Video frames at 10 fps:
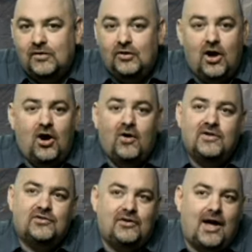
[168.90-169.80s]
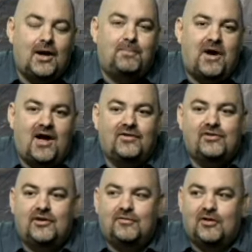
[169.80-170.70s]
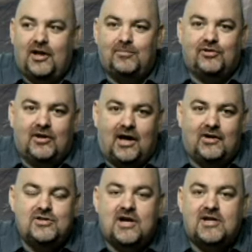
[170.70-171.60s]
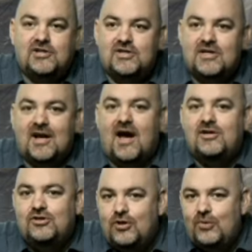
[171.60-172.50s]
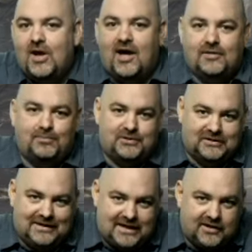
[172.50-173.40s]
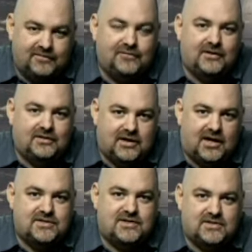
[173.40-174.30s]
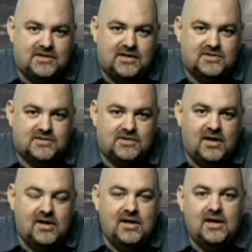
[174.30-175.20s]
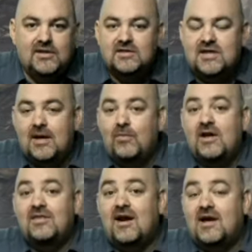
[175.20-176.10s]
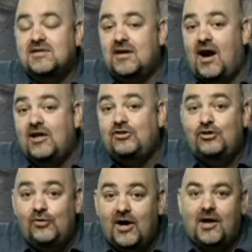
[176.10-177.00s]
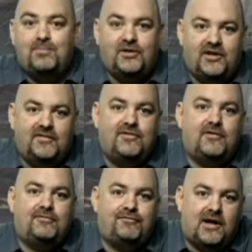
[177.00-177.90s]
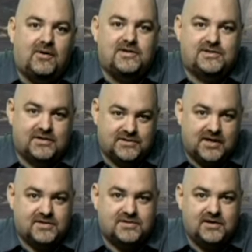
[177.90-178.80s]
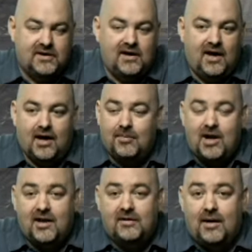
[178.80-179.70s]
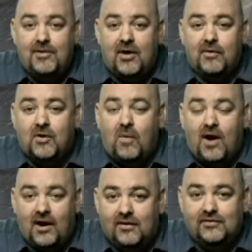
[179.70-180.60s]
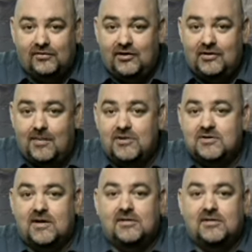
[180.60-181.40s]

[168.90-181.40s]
no, it's not a positive claim to knowledge. I just said I do not believe that gods exist. In the same way that I say I do not believe that fairies exist, and I'm not required to demonstrate that